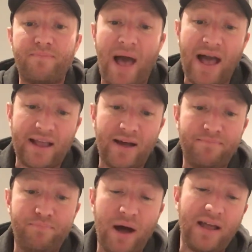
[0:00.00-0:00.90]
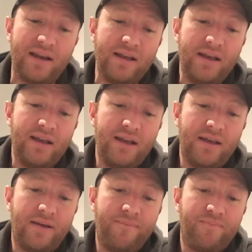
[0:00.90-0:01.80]
backup, but
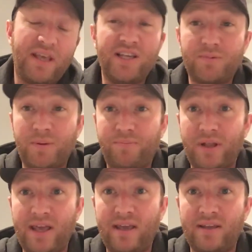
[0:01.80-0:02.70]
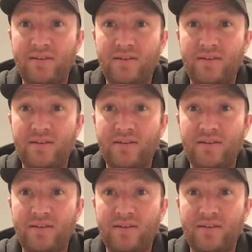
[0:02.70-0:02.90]
he's been playing,